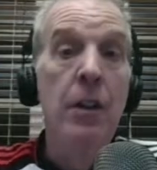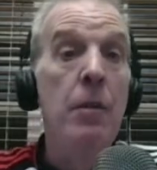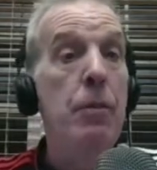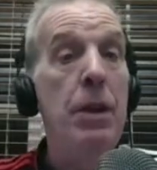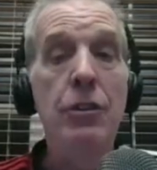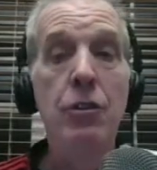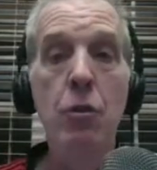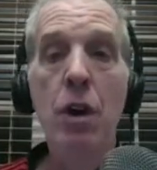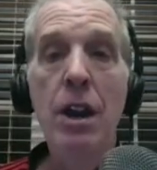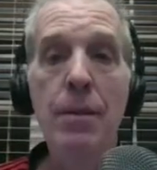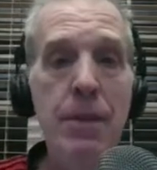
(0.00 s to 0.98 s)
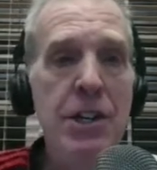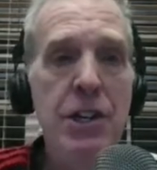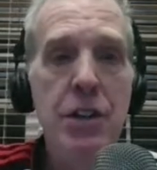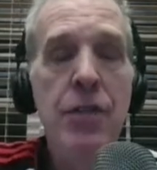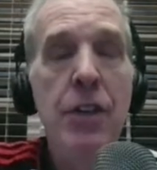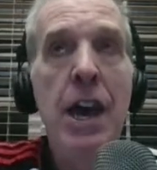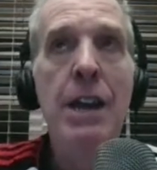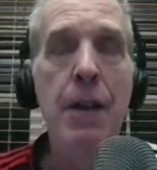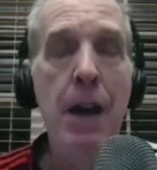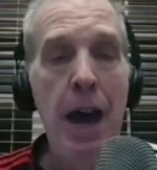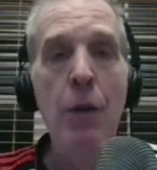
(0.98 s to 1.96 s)
But I do want to mention that
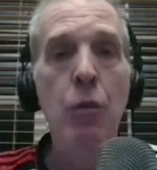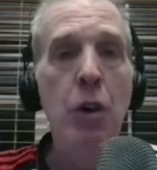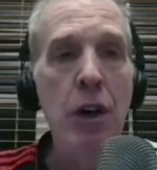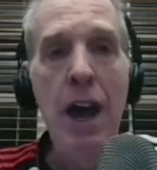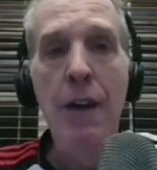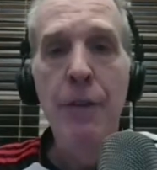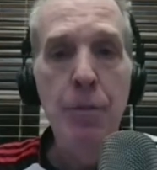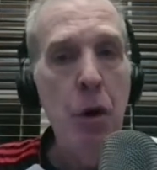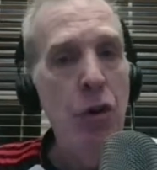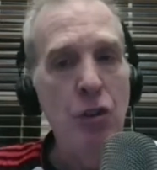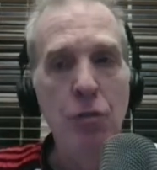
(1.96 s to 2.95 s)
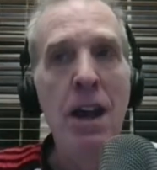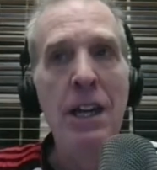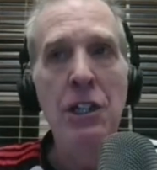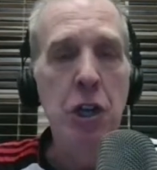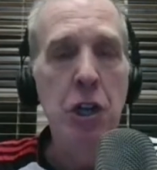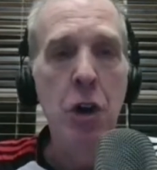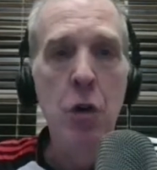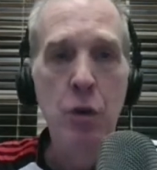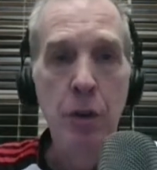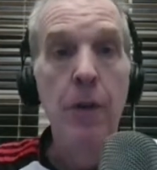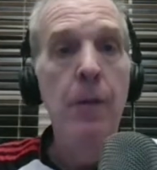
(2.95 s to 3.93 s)
I will have a post-match
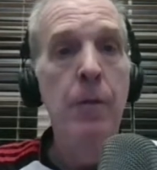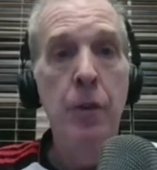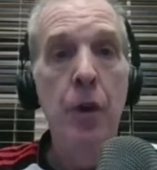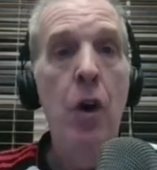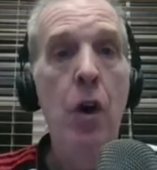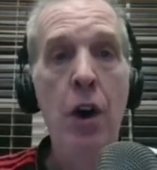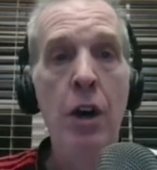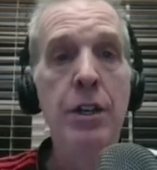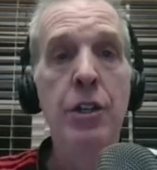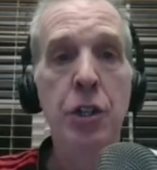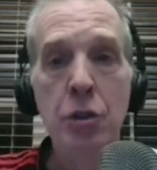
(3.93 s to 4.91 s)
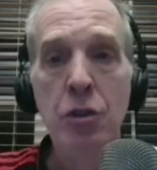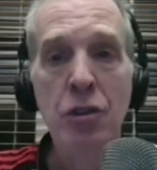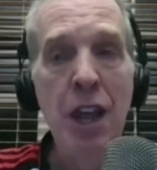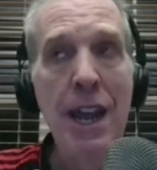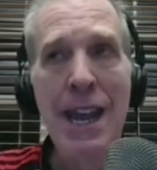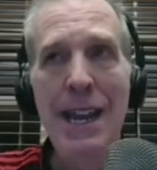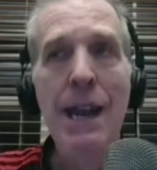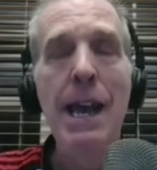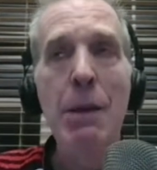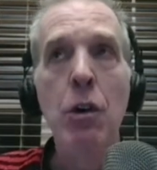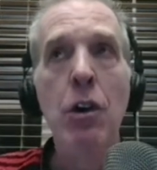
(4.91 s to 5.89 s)
show on Tuesday, and
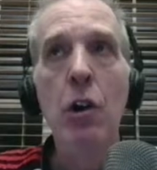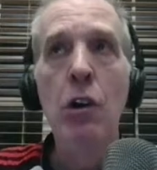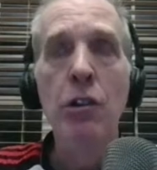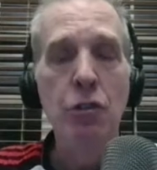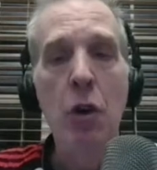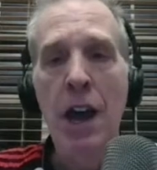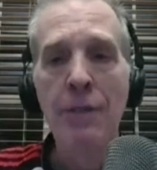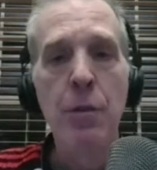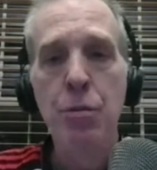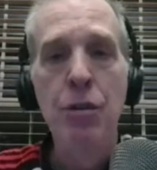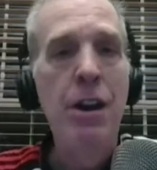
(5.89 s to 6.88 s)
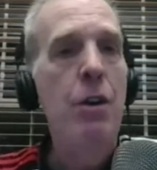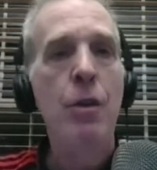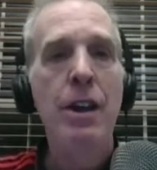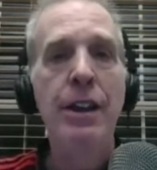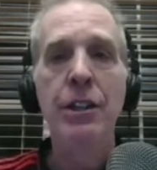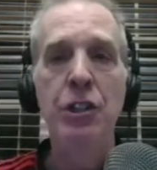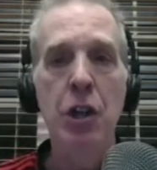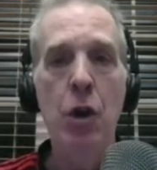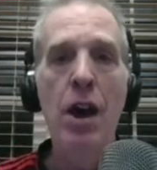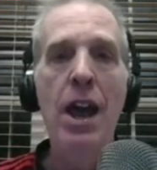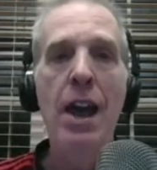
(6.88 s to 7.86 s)
I will also have a player rating
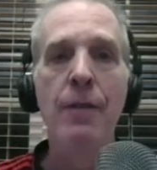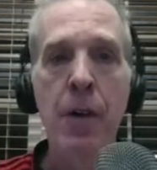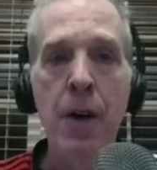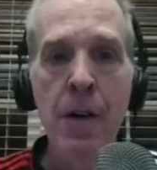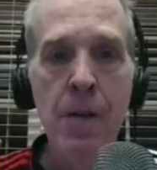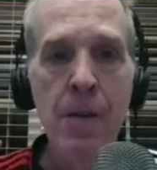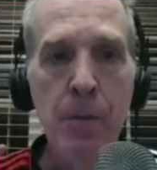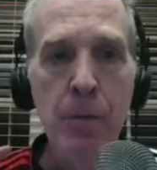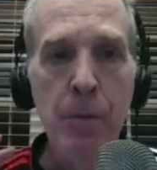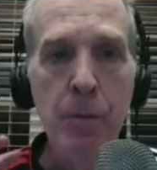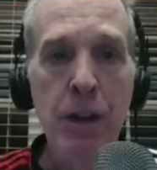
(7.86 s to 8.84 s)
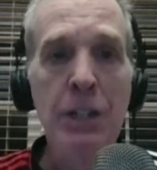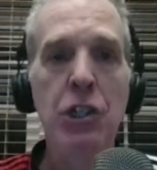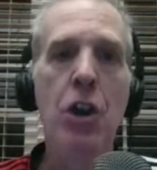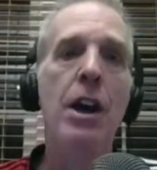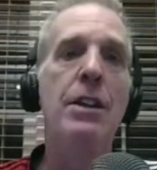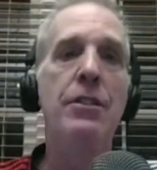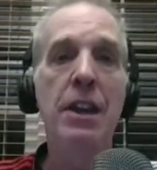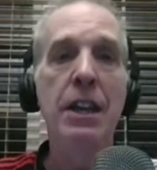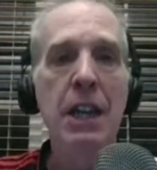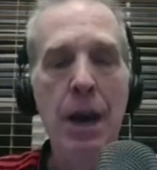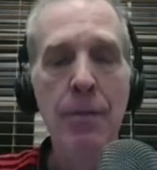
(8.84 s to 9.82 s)
show. I have much
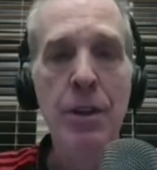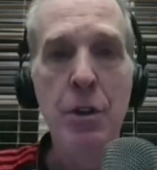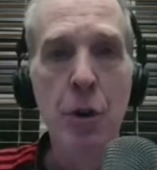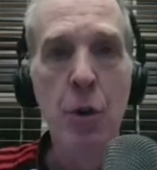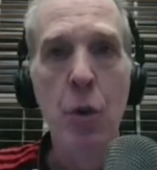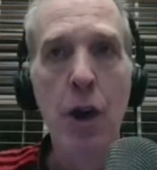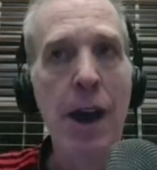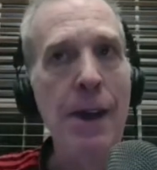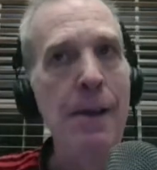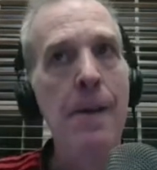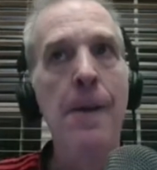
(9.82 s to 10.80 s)
content coming your way.